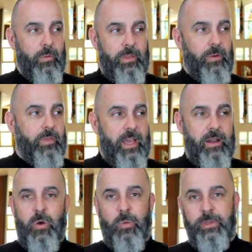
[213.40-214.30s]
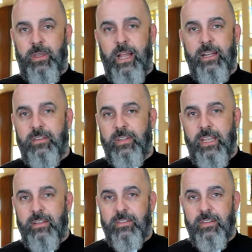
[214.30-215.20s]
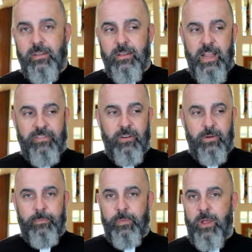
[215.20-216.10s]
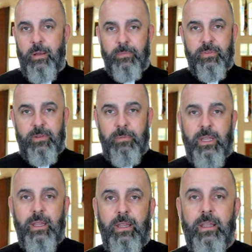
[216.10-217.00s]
the United States never comes to be.